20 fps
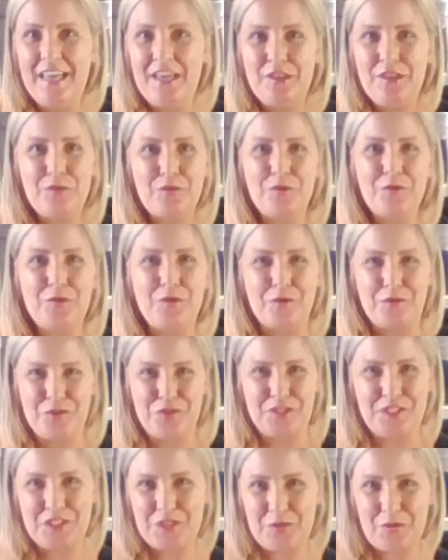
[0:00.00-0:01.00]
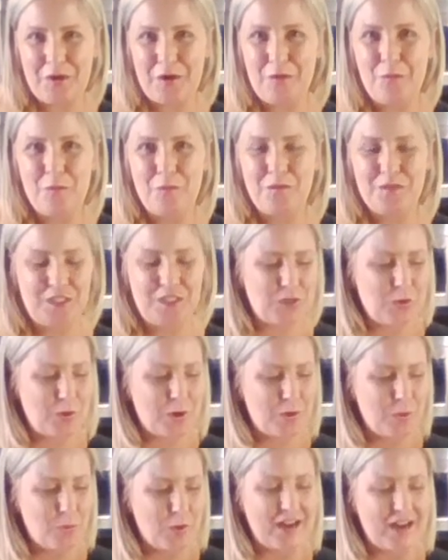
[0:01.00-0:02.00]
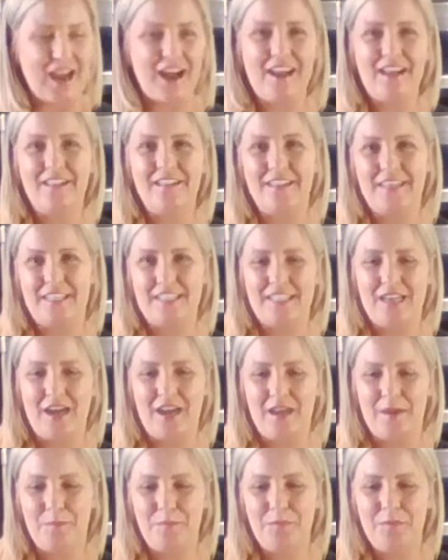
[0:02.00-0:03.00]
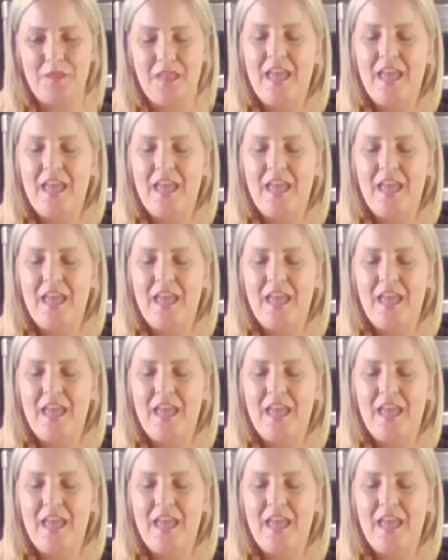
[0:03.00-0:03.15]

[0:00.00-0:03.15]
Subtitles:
through the grocery store one aisle at a time.